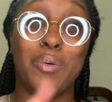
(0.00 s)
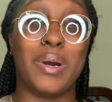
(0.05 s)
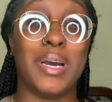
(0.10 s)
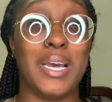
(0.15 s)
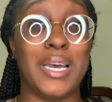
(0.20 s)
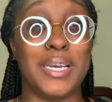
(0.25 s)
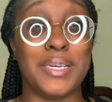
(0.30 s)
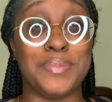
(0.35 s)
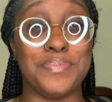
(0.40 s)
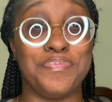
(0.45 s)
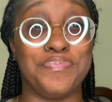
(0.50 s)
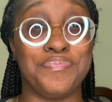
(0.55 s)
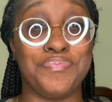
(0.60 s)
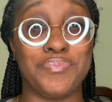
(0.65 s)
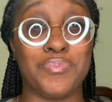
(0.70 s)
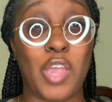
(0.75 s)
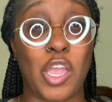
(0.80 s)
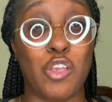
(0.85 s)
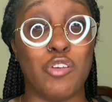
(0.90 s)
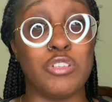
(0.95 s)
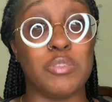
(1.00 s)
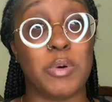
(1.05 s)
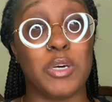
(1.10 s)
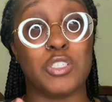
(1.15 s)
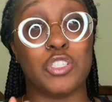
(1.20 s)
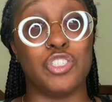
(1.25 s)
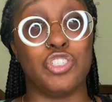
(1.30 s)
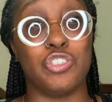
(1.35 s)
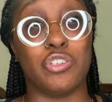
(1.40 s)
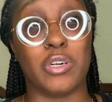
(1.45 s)
what? You're supposed
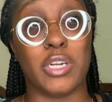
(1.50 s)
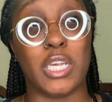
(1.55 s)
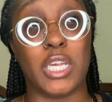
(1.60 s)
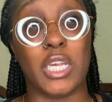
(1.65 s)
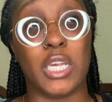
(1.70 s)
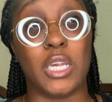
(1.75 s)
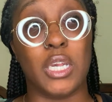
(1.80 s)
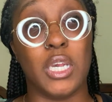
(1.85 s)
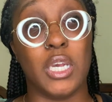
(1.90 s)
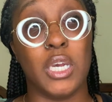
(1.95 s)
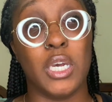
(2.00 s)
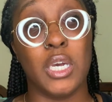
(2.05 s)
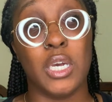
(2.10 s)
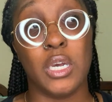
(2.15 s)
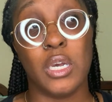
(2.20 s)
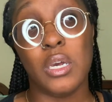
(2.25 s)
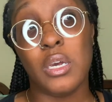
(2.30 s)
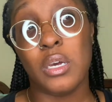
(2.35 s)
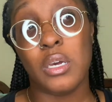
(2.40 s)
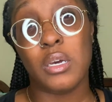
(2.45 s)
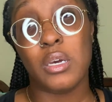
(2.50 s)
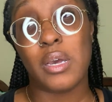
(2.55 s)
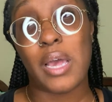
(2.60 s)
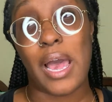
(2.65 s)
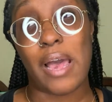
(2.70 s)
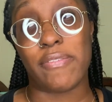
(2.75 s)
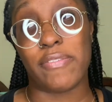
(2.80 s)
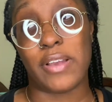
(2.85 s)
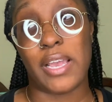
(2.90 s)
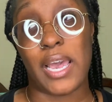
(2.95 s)
to drink,
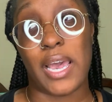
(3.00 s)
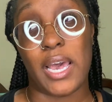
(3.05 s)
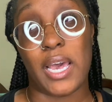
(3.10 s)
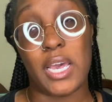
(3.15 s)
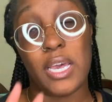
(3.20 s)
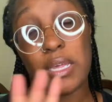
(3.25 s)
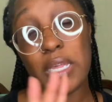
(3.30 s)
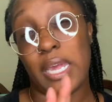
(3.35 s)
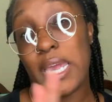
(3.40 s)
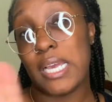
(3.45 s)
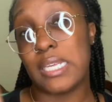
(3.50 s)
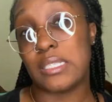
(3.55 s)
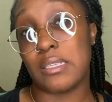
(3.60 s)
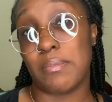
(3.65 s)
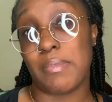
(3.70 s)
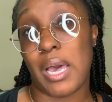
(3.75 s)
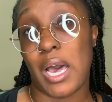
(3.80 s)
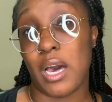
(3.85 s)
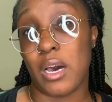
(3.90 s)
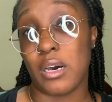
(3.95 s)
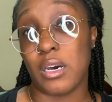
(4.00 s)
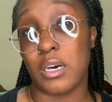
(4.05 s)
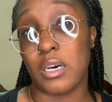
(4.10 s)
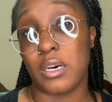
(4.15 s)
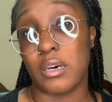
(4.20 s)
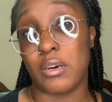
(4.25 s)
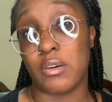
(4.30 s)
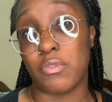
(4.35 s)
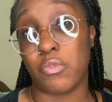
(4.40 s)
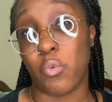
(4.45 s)
I forgot, an X amount
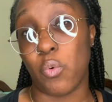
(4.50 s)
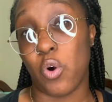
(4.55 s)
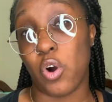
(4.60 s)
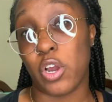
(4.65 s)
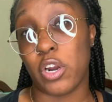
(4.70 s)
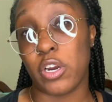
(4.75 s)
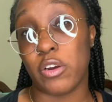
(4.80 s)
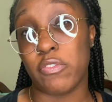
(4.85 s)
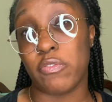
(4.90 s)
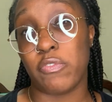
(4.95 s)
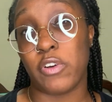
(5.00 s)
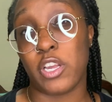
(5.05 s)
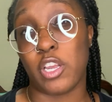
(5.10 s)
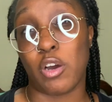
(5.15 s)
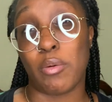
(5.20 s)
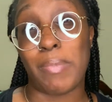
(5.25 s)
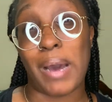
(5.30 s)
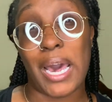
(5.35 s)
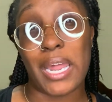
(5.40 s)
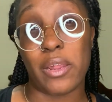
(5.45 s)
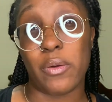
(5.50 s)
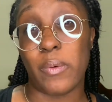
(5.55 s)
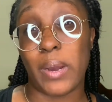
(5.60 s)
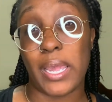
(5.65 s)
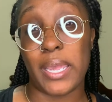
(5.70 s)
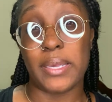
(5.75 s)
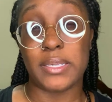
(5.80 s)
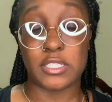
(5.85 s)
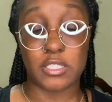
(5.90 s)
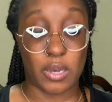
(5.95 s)
of water for your body
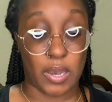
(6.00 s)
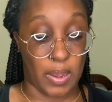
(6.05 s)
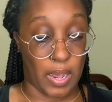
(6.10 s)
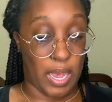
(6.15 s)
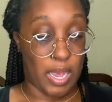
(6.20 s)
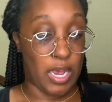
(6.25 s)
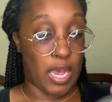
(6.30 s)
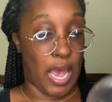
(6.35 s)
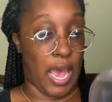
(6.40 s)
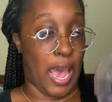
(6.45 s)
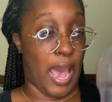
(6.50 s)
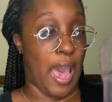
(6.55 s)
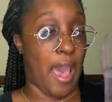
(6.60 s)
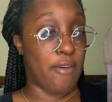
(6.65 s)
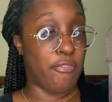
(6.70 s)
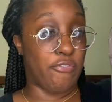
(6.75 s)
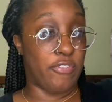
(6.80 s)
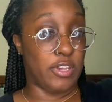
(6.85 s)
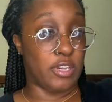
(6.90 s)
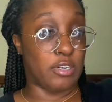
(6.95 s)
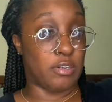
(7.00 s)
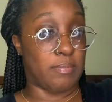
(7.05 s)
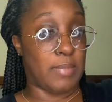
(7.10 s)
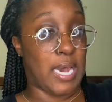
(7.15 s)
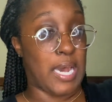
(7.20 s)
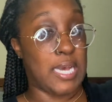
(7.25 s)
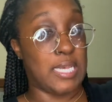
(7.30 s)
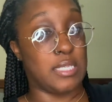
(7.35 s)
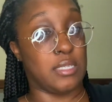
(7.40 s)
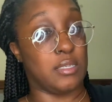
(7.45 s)
weight. So I, filled
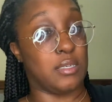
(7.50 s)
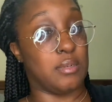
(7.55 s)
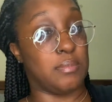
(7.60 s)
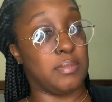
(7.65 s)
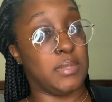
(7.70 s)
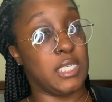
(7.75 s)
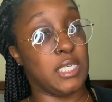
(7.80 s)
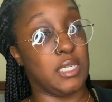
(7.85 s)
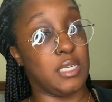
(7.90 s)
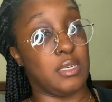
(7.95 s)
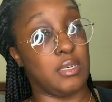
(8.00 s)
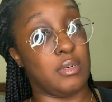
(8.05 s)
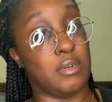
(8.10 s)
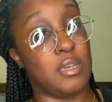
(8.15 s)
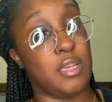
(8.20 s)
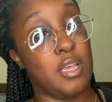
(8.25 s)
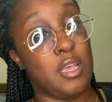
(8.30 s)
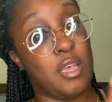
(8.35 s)
mine up to